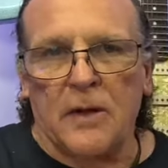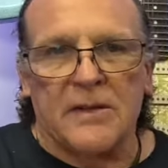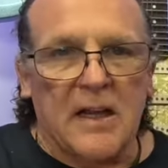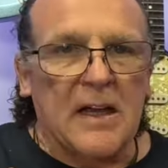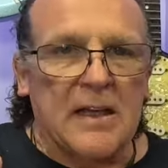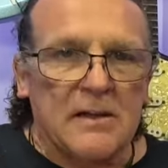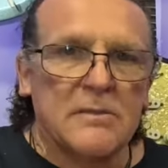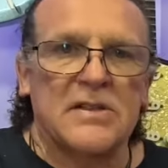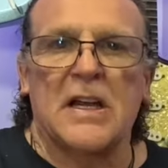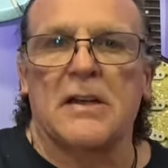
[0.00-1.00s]
what they
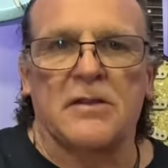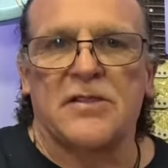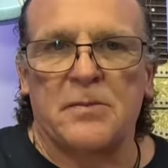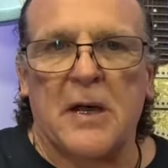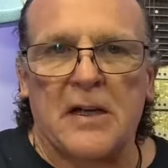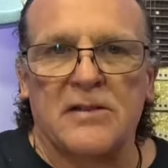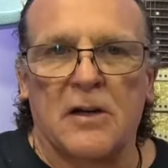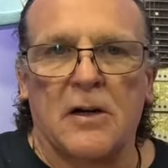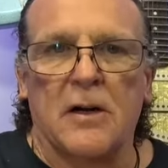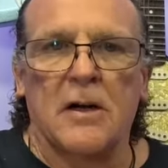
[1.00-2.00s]
say their specs
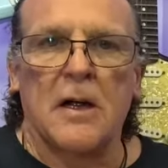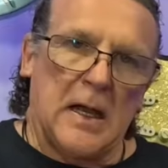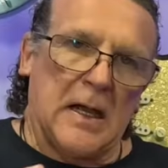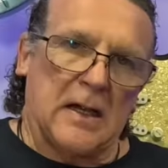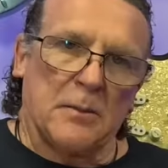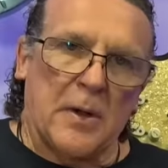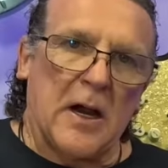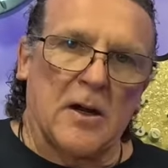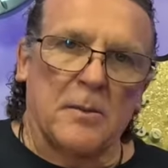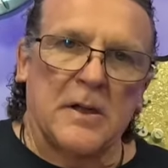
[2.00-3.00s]
are, and
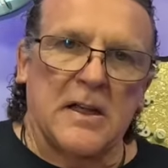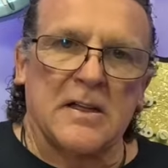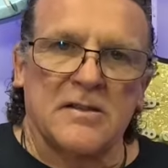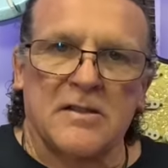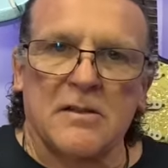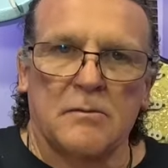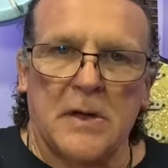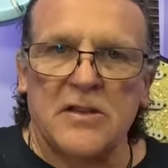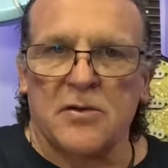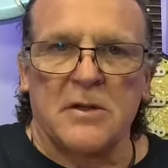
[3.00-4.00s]
compared them against
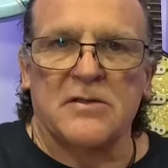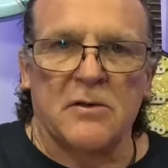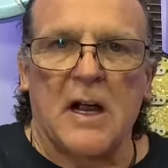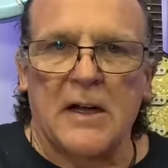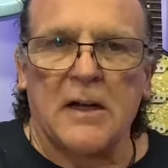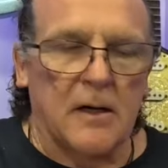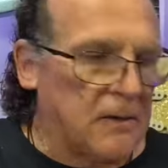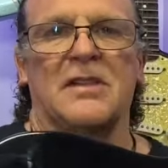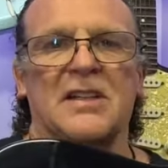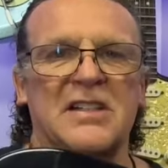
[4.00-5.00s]
measurements right here.
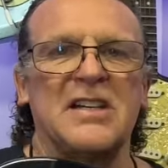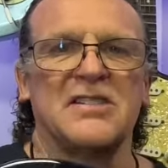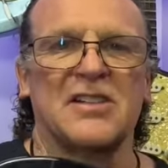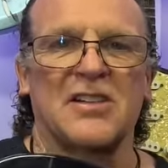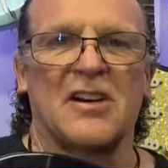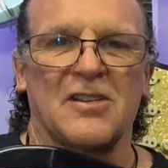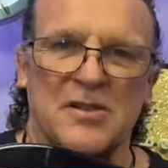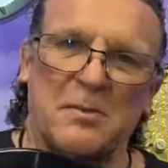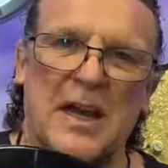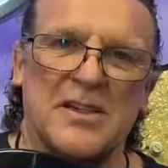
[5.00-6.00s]
The Tease guitar is a
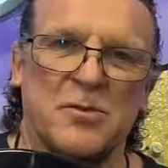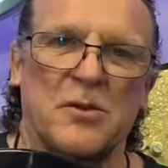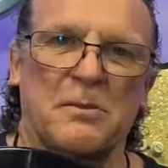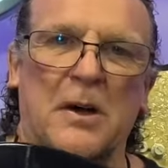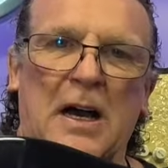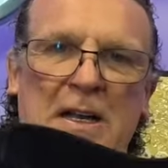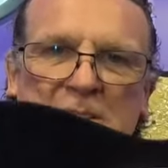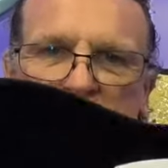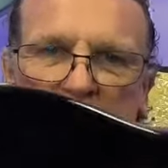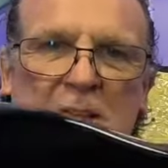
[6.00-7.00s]
basswood body,
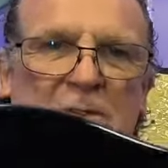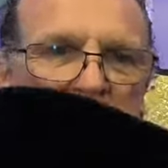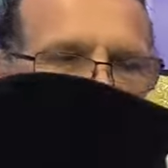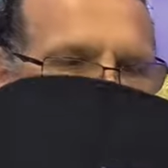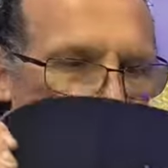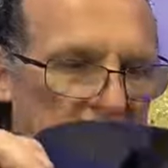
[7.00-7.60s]
string through.